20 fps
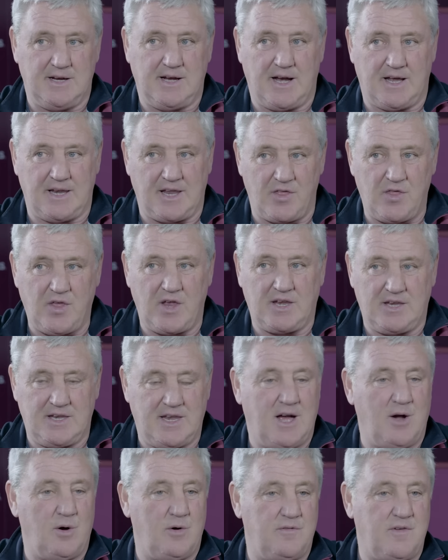And I think
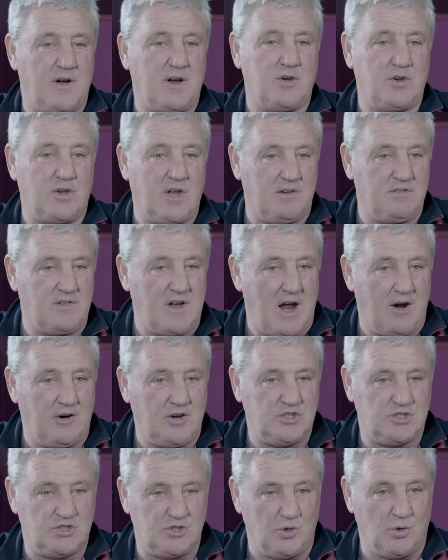now if I could have
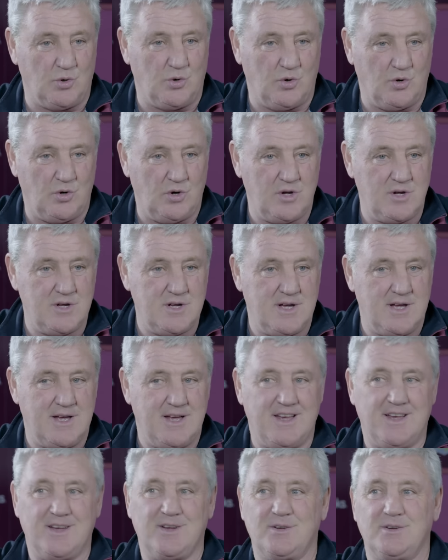Gary Shaw
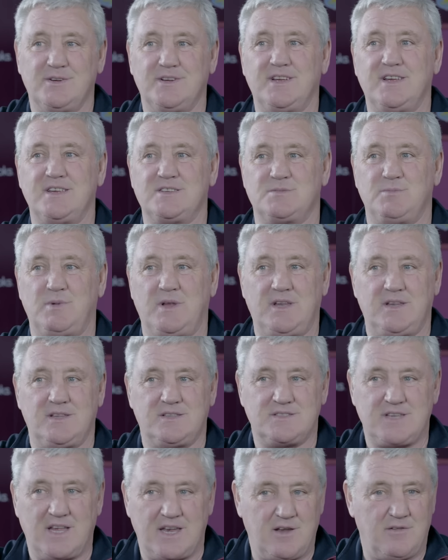as my
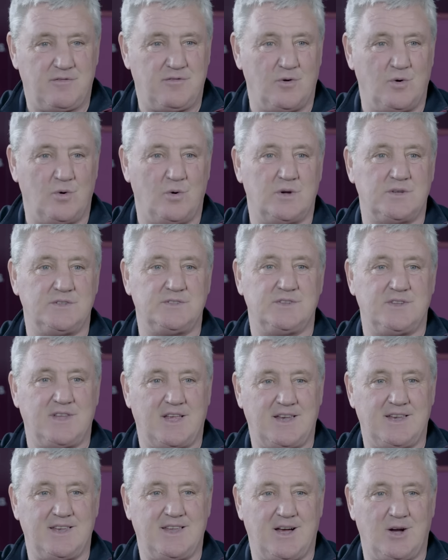centre forward,
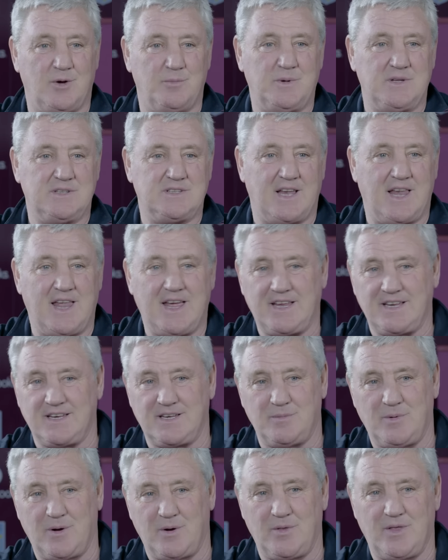then I'll be delighted
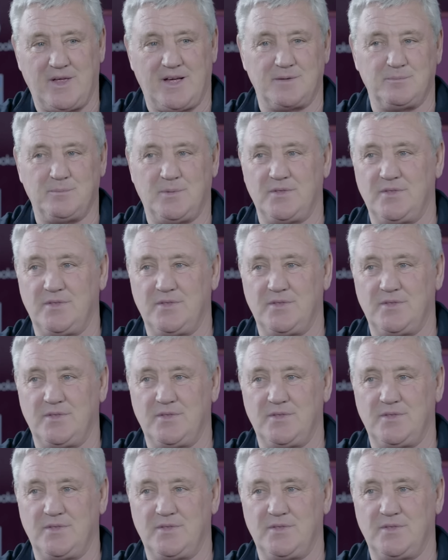about that.